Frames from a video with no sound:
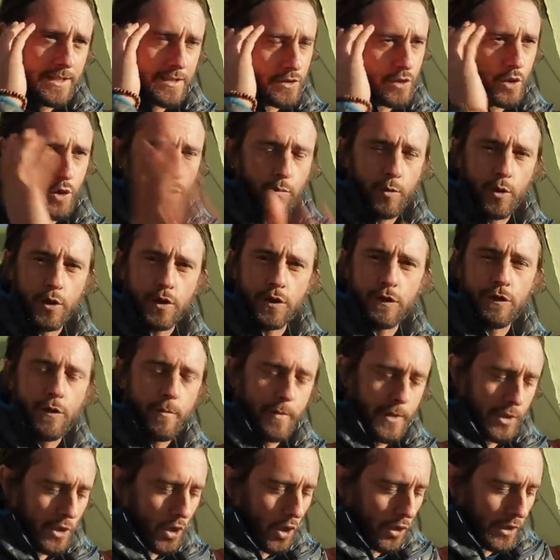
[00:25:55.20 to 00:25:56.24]
too much for
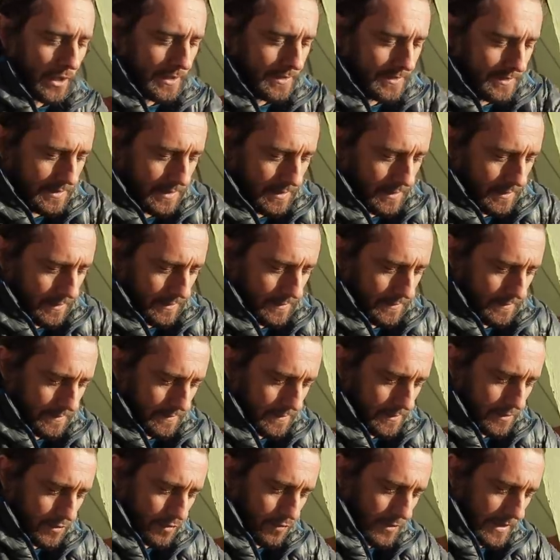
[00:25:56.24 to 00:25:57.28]
me noggin to
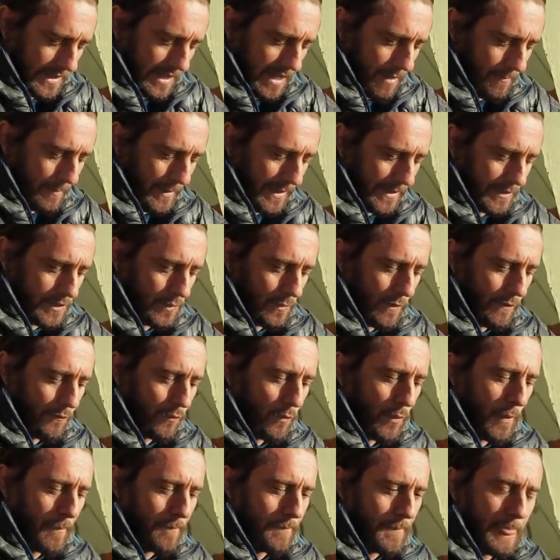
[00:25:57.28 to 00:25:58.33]
try and get back to
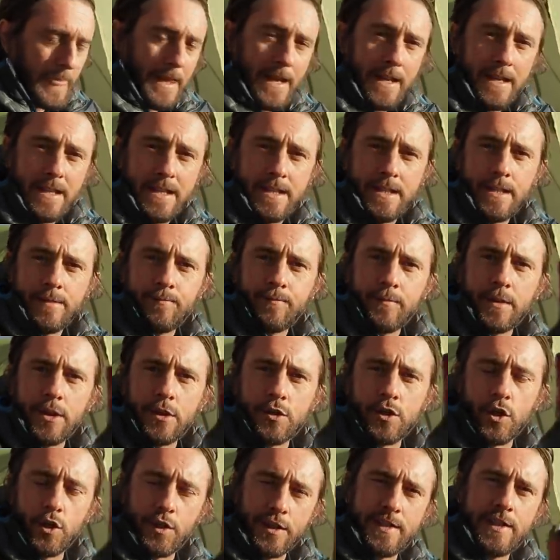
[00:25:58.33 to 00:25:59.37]
everyone.
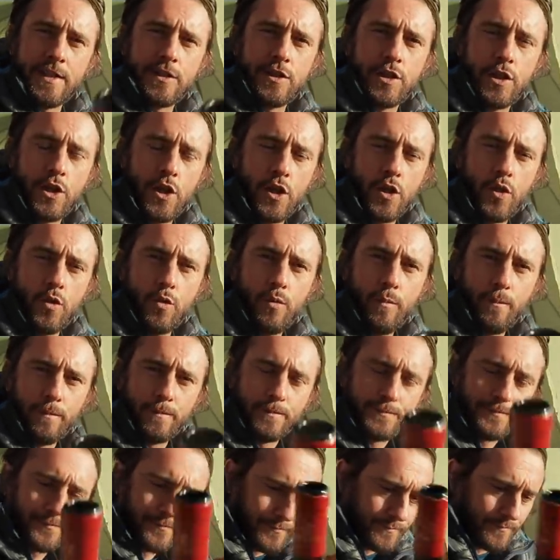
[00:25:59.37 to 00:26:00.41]
So this is to you,
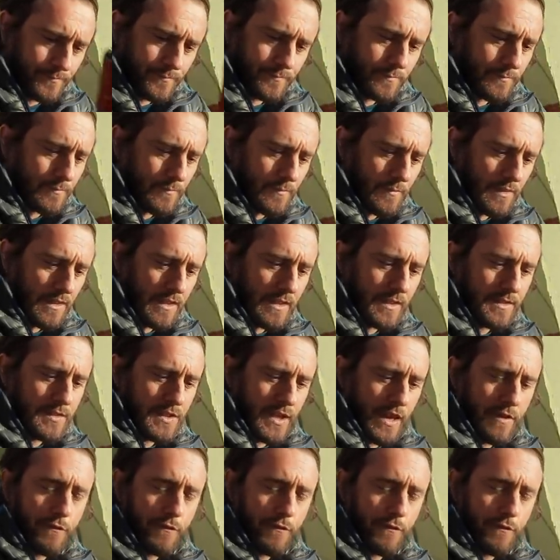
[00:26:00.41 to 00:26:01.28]
to